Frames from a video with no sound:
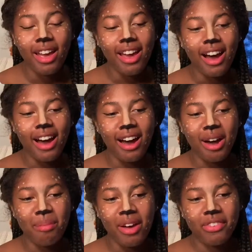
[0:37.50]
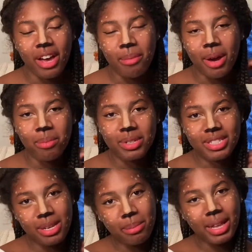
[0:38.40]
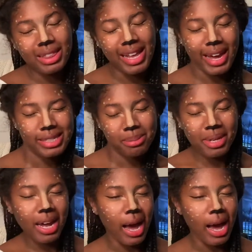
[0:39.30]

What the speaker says: I've come out with some last minute